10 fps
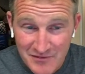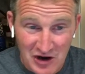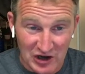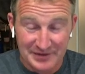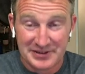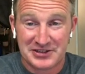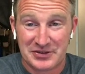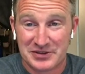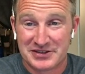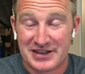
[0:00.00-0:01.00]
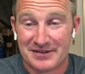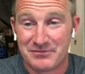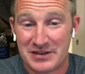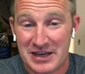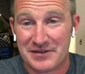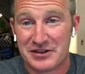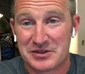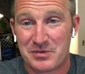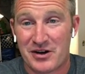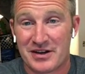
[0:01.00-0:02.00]
obviously was uh, given this
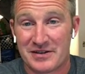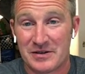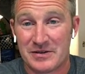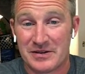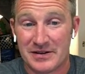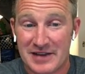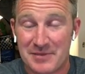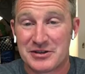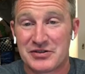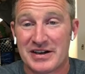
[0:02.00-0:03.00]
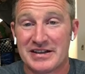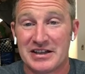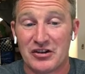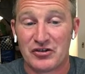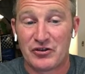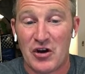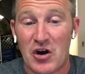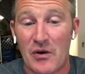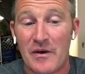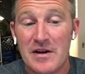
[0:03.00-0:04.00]
product to, to demonstrate and
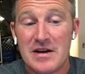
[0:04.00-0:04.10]
install,